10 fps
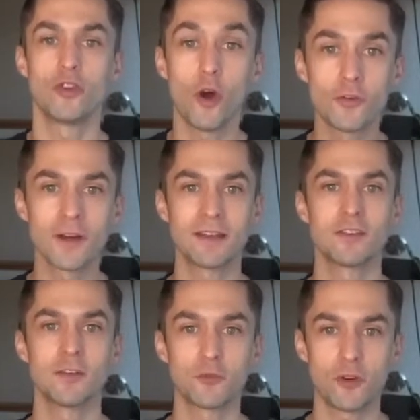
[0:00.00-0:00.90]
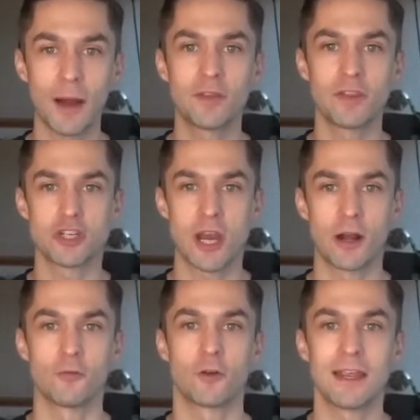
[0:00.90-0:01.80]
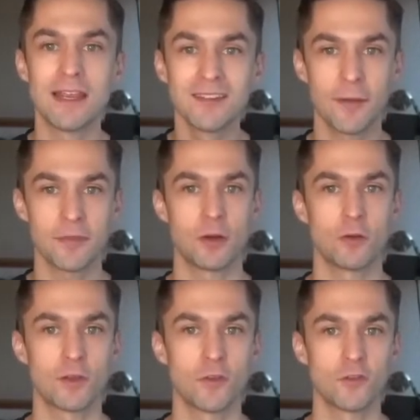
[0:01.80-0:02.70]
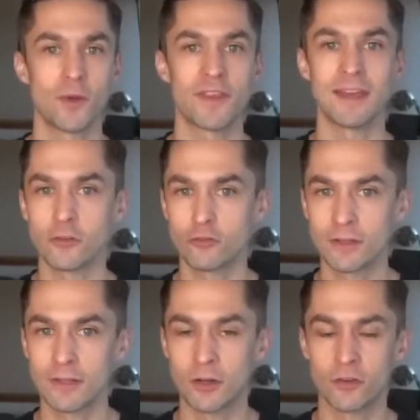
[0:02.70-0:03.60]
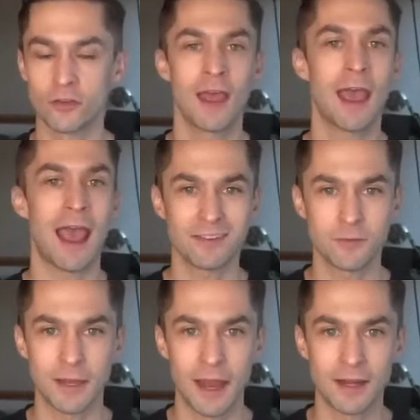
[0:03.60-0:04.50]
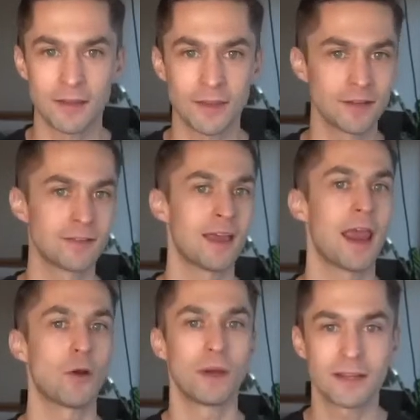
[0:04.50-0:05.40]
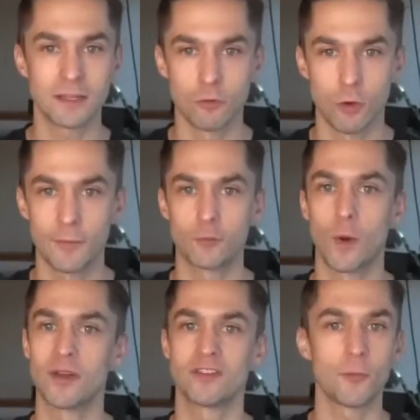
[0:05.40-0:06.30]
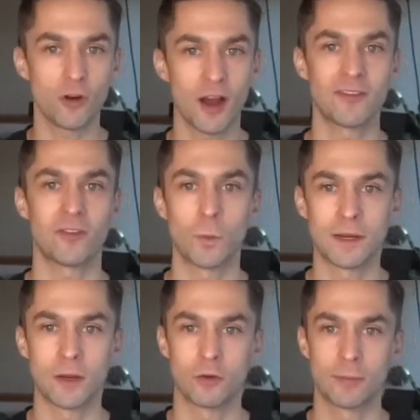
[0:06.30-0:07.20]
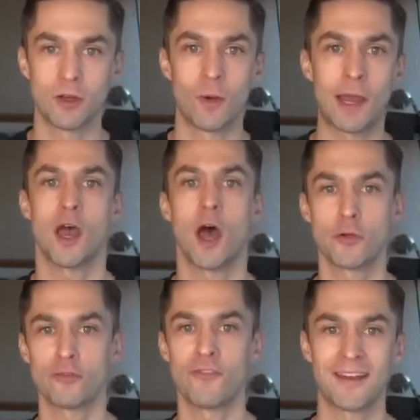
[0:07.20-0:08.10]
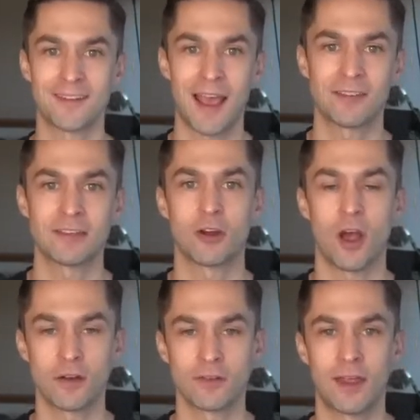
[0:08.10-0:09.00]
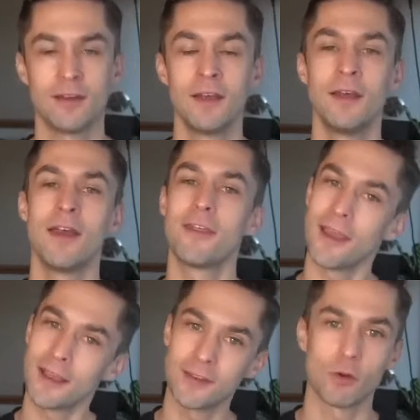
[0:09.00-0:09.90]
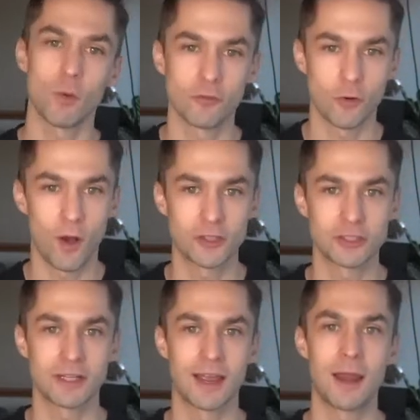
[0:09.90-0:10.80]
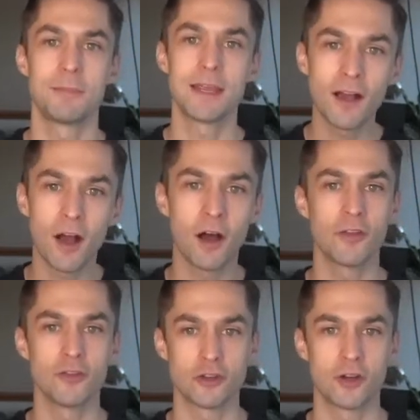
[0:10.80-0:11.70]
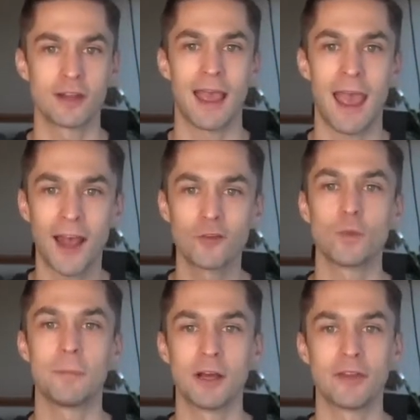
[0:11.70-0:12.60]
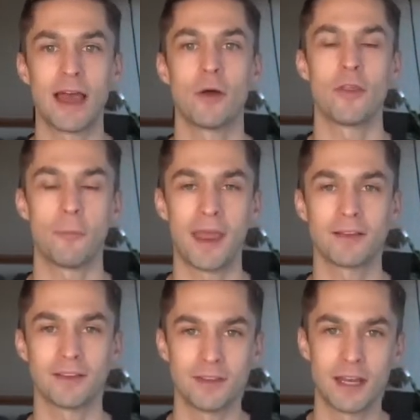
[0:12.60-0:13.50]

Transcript: don't forget to subscribe to the channel for in-depth interviews with industry leaders, Ask Me Anythings, and weekly roll-ups where we summarize the week in crypto and other fantastic content. Thanks everyone for watching and being on the journey as we build out the Bankless